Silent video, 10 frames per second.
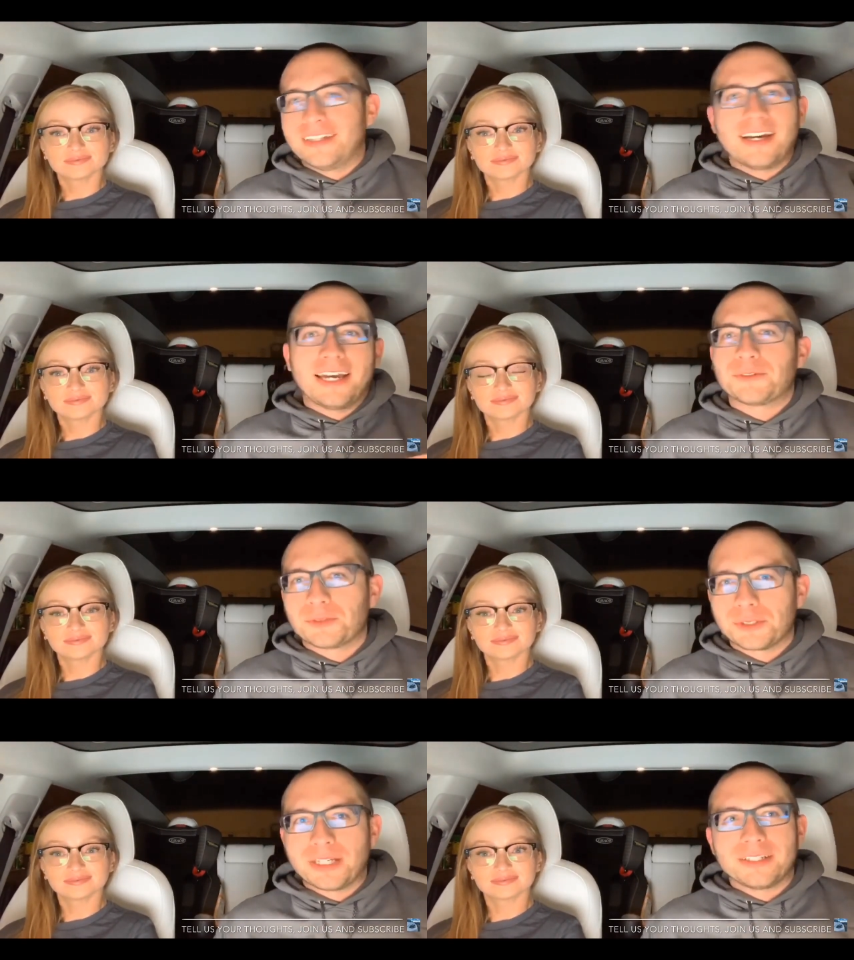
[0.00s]
Speaker 1: not have to
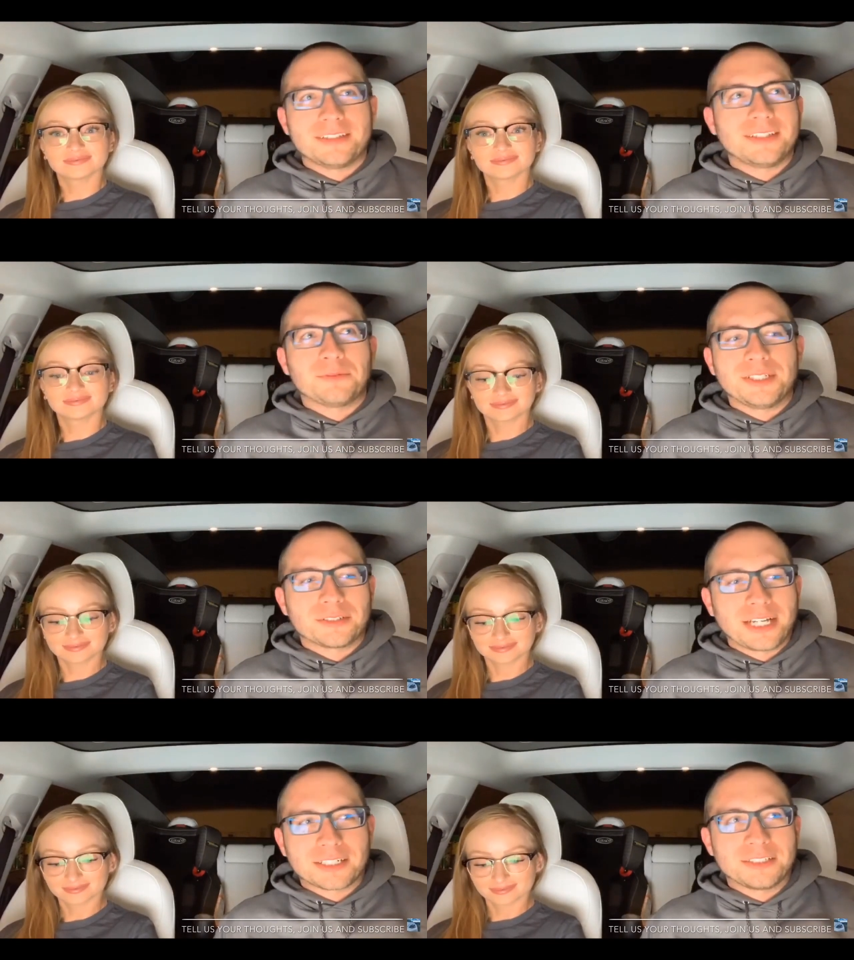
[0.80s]
worry about it, and then when
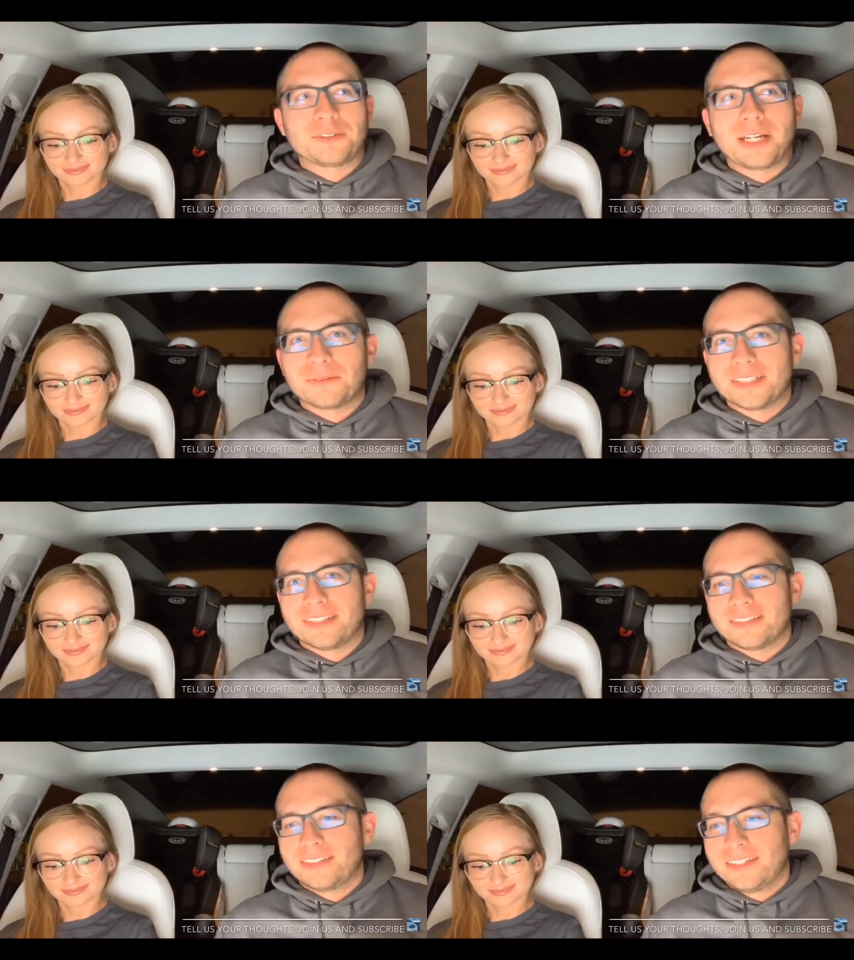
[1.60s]
you're actually
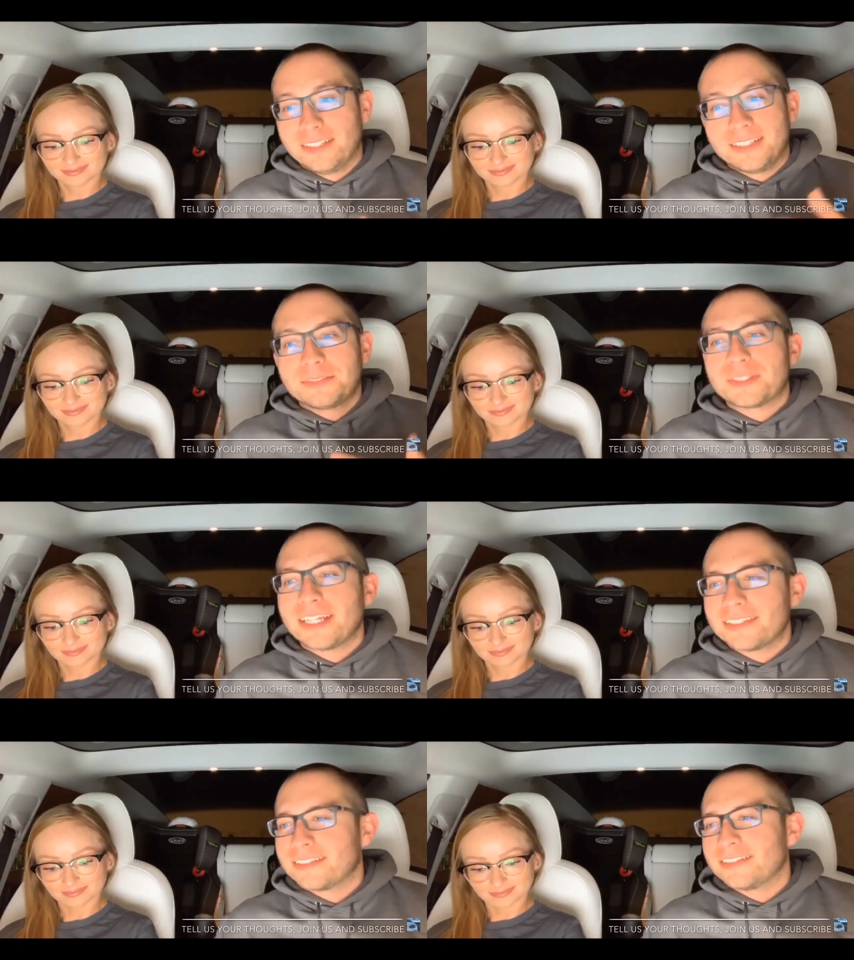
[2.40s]
traveling at least with
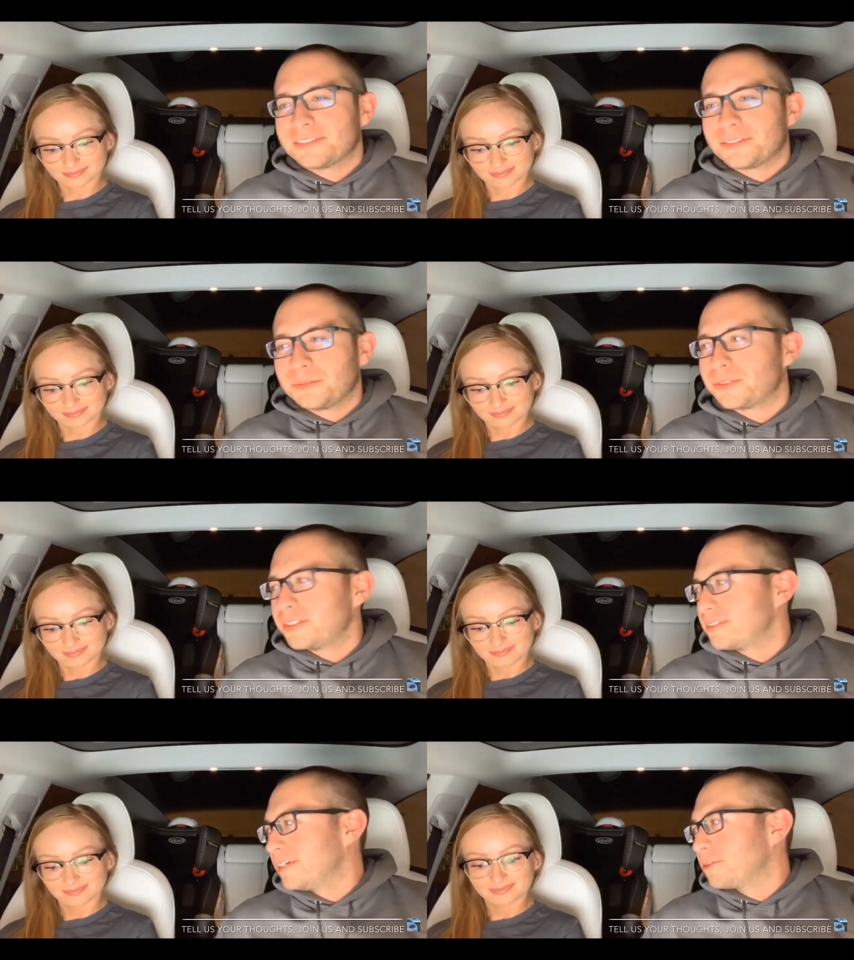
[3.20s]
Tesla, there's a
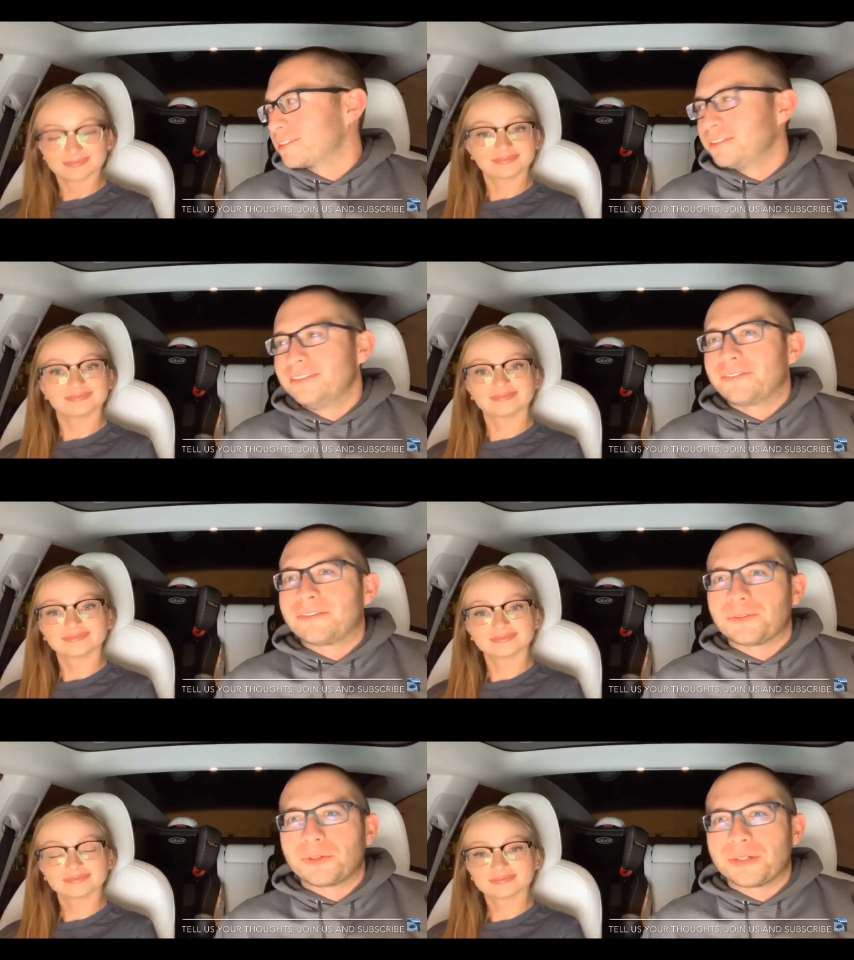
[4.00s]
supercharger network, so you never
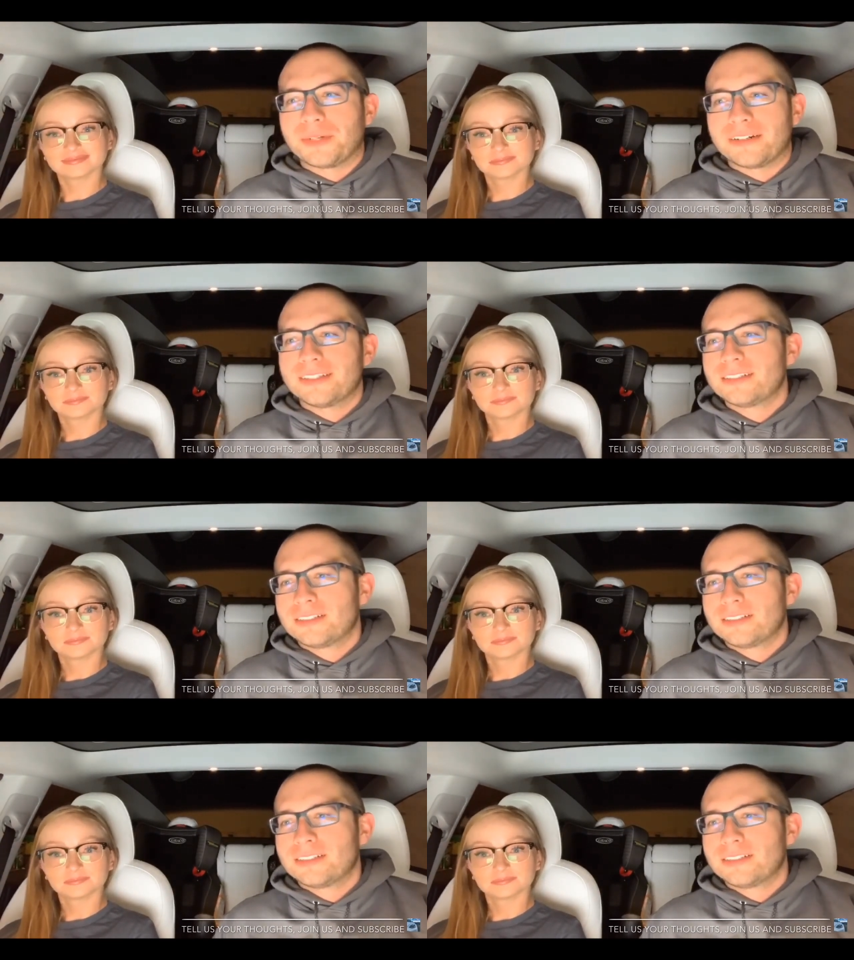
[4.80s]
have to worry about,